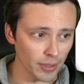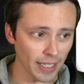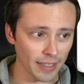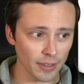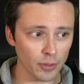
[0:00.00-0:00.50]

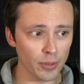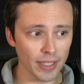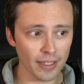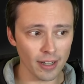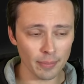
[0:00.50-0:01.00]
again
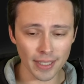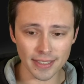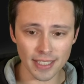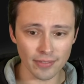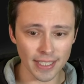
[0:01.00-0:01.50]
quoting
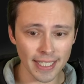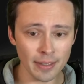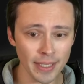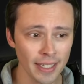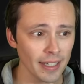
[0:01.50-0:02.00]

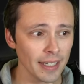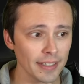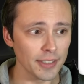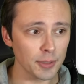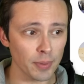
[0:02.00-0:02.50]
kopite7kimi,
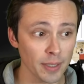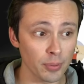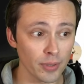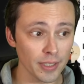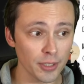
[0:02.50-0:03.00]
DisplayPort